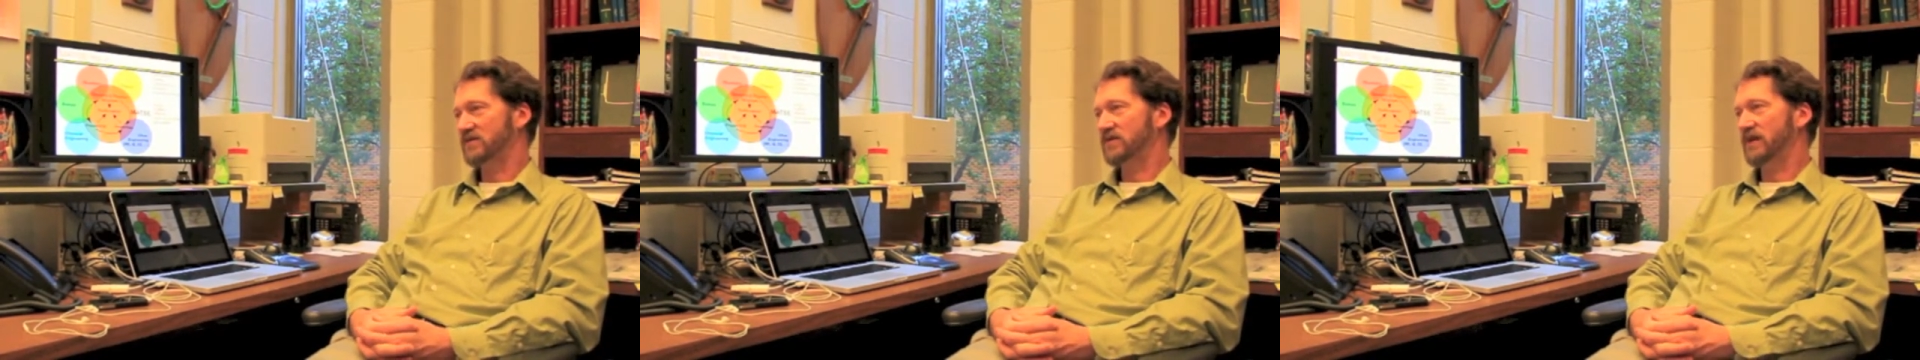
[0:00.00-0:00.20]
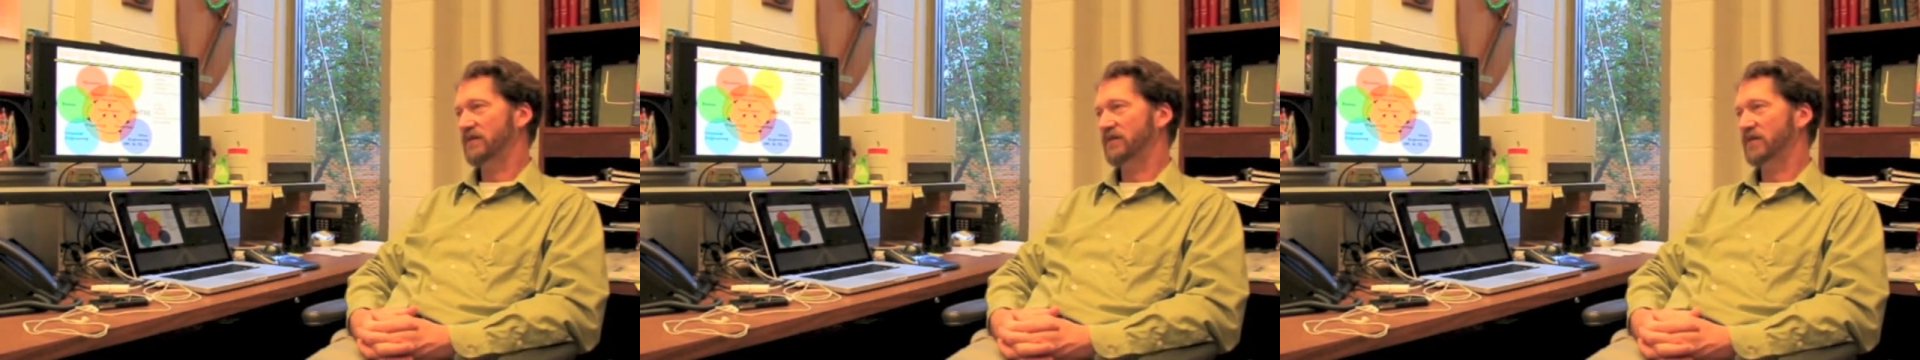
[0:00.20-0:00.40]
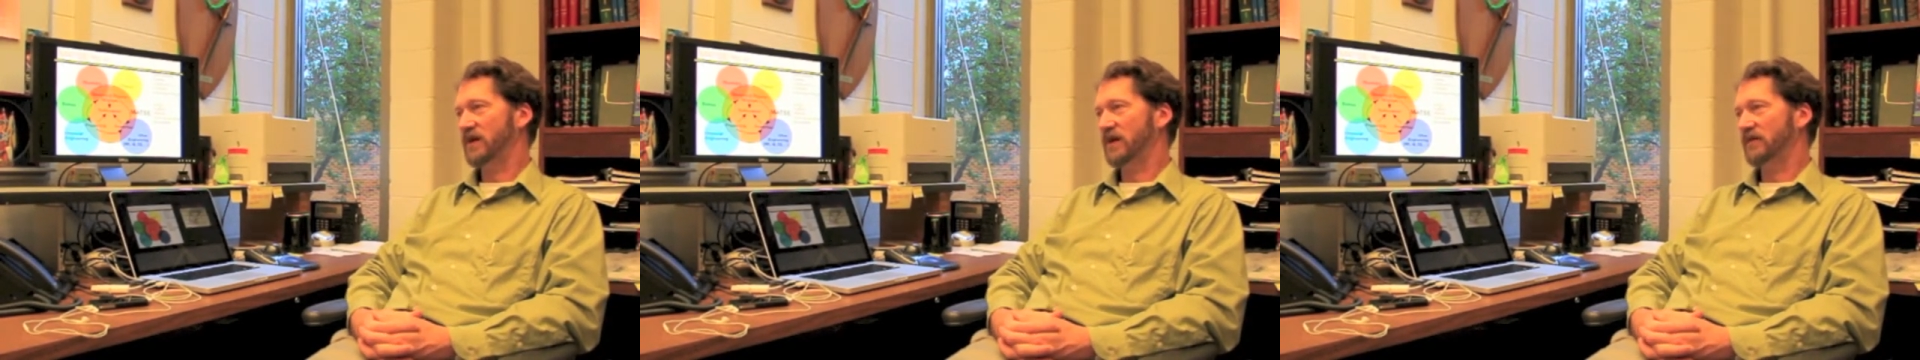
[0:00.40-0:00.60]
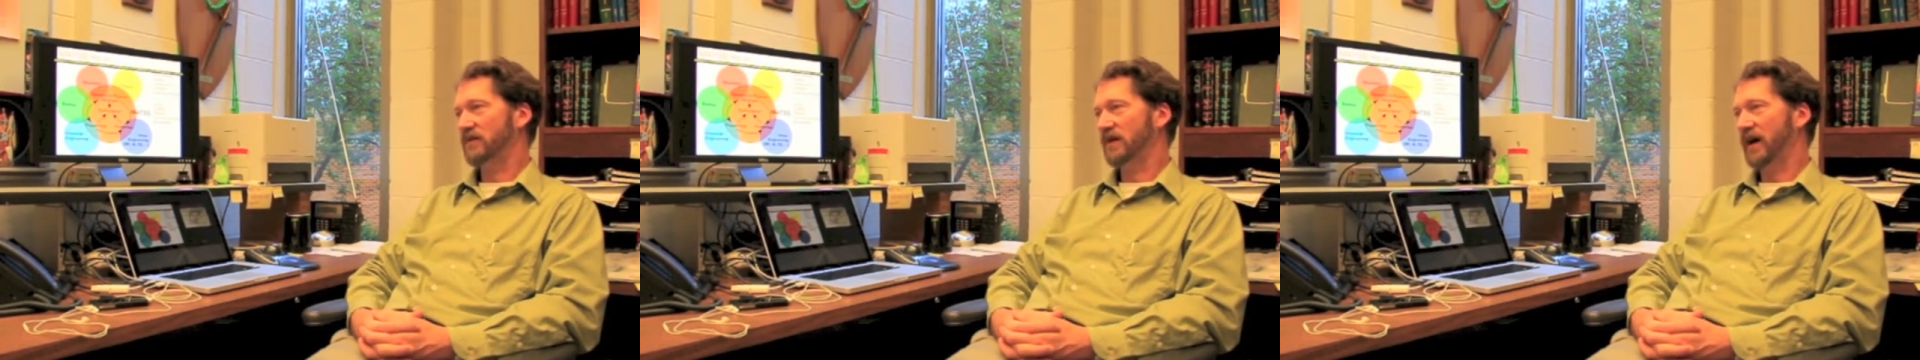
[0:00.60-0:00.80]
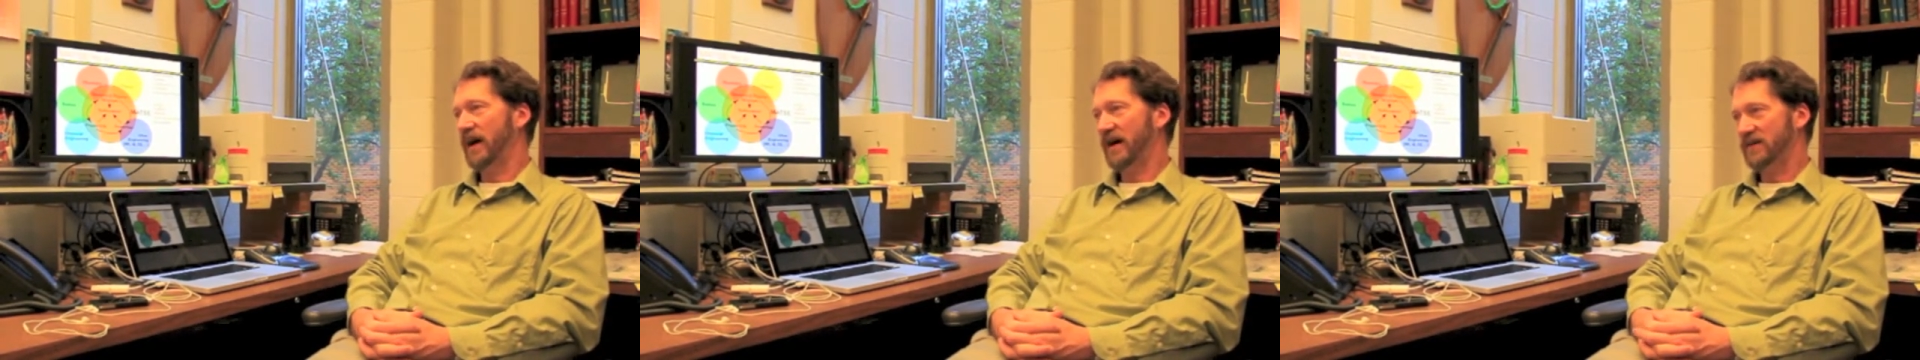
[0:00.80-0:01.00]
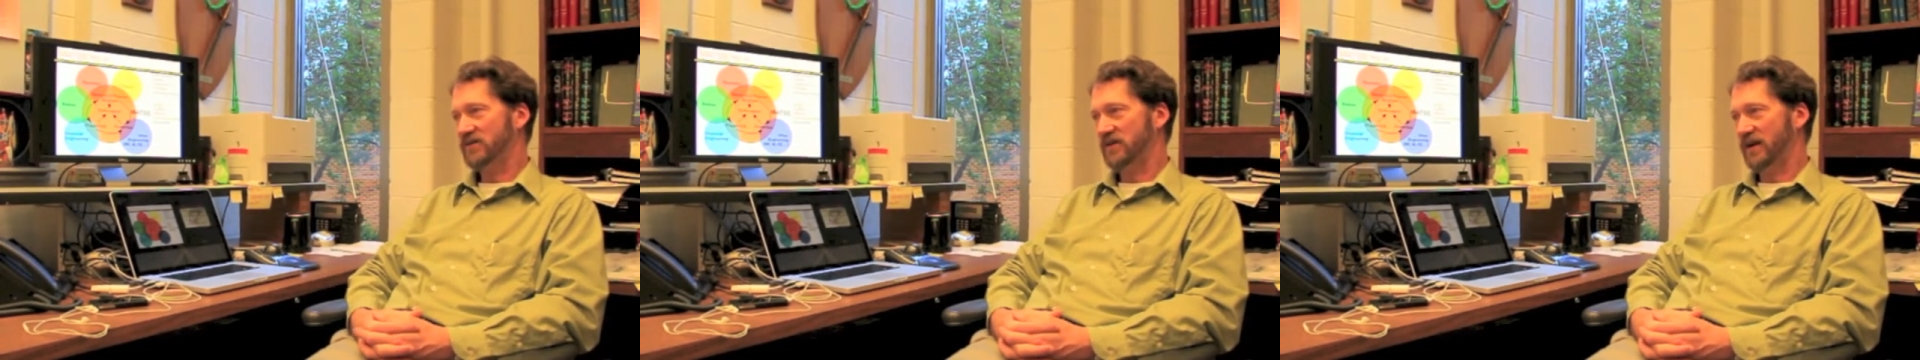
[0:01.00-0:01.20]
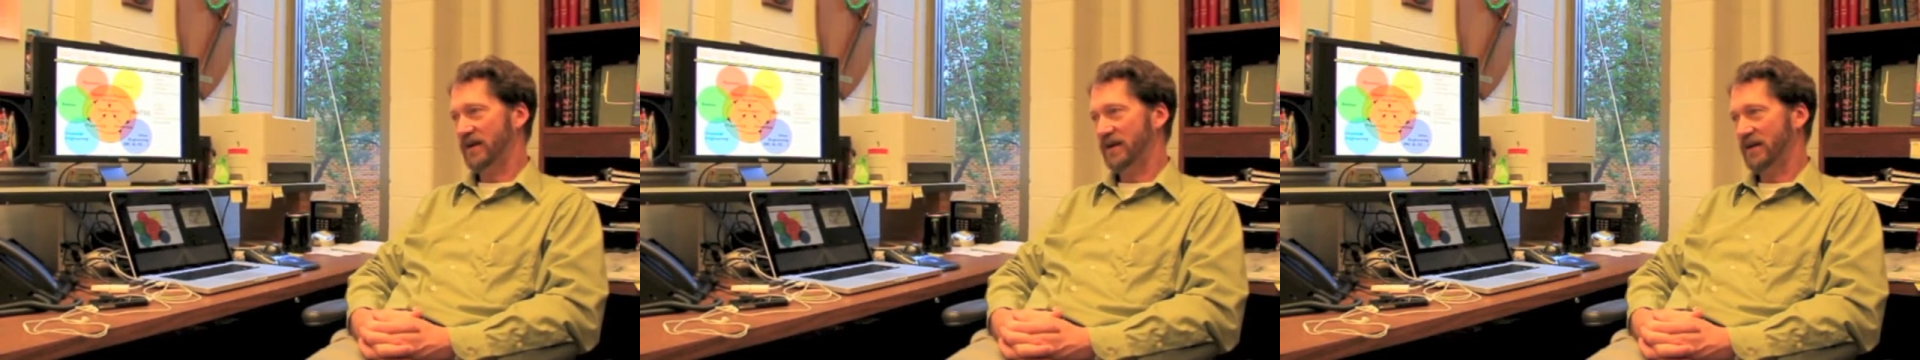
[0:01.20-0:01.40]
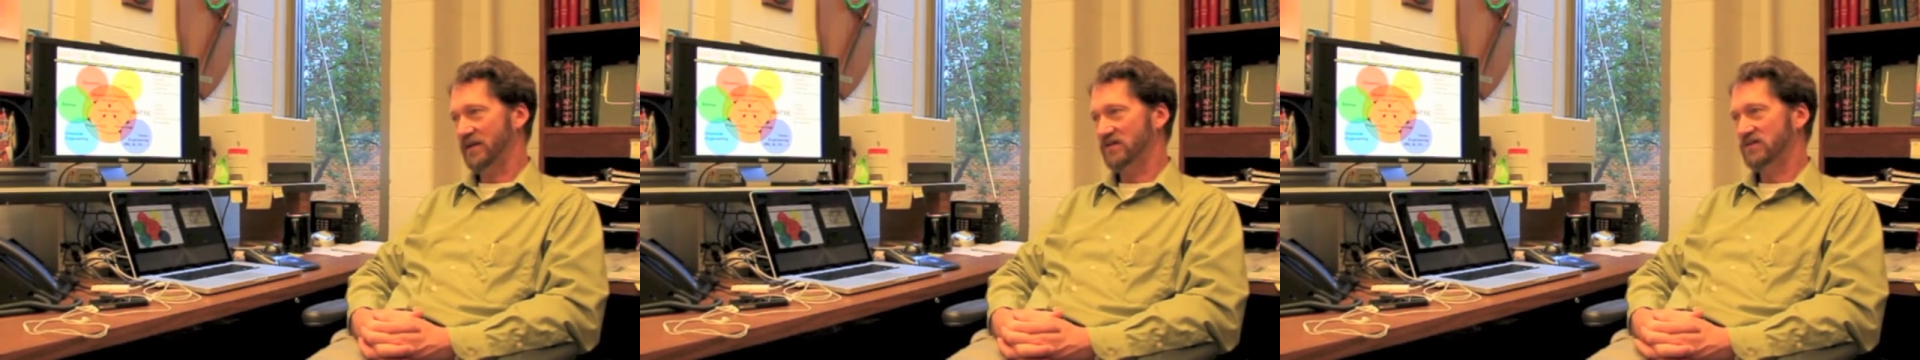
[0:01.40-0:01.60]
some of the other
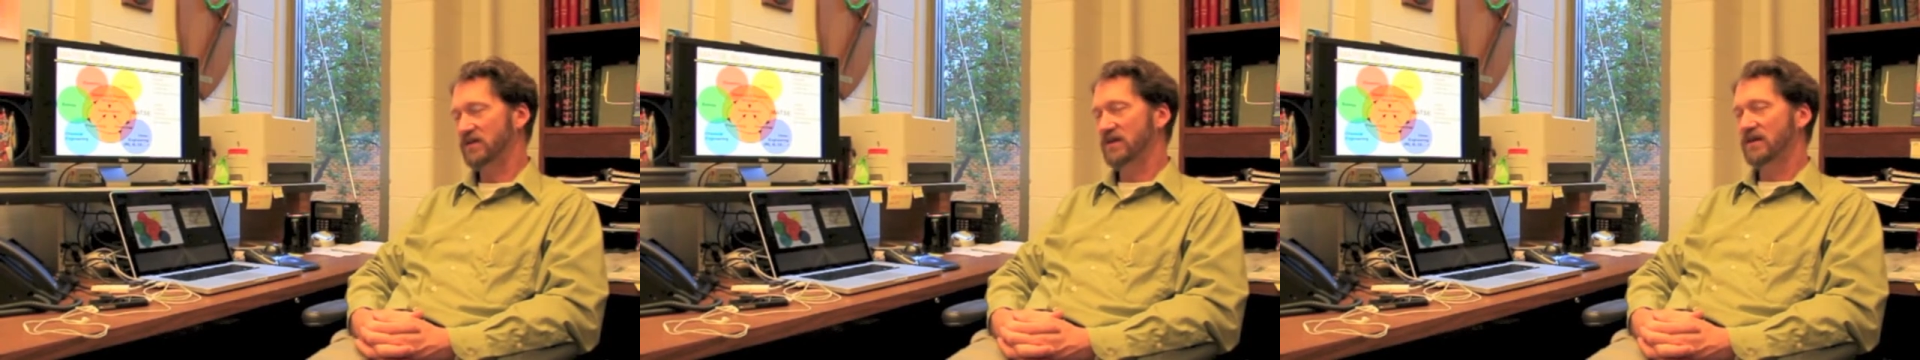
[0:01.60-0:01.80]
oxides.